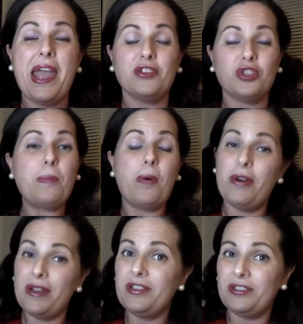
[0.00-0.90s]

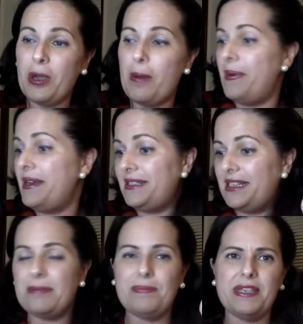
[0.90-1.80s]
supporting those companies like
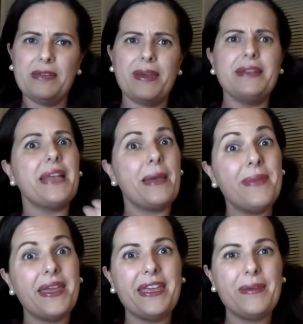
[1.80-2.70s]
the PJ Masks and
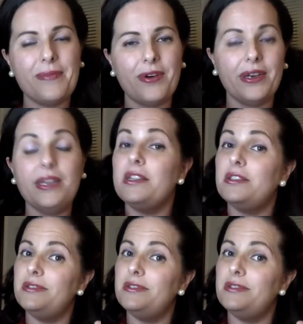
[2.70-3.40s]
making money,